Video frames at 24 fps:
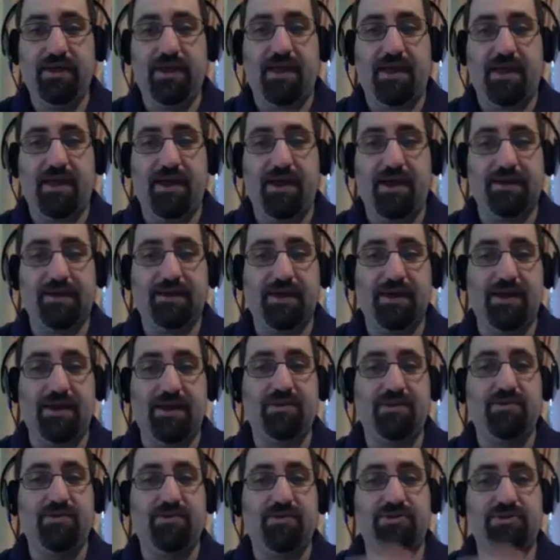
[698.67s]
and
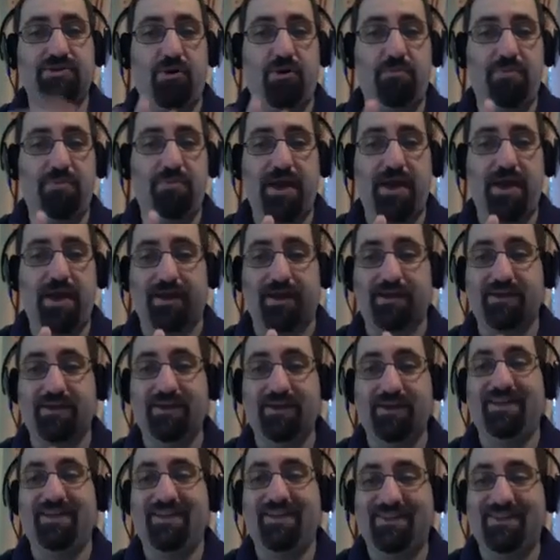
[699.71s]
again, don't panic.
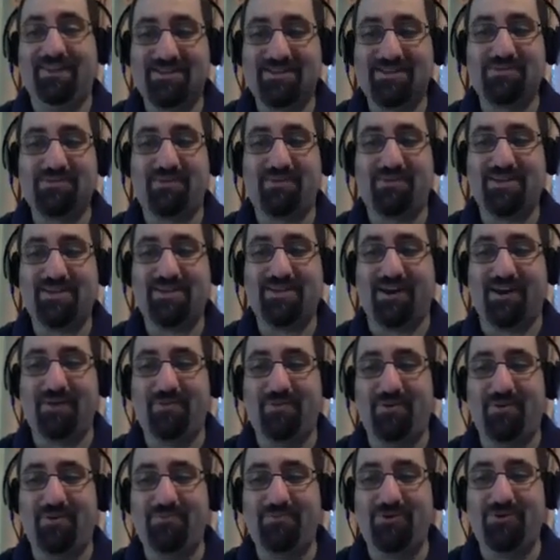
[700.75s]
This is what I talk
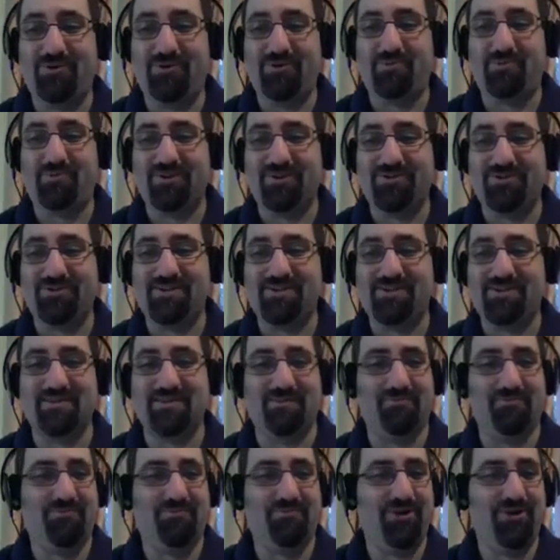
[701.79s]
about. Moodle produces some
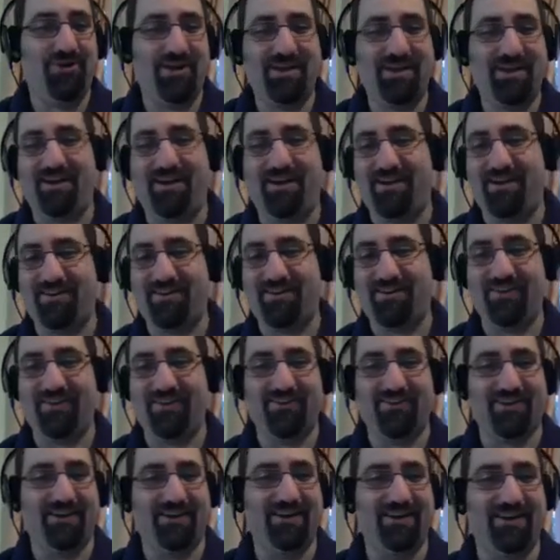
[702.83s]
pretty ugly
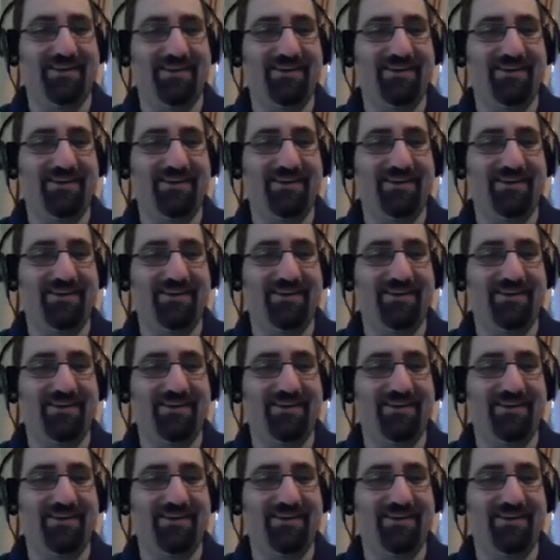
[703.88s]
looking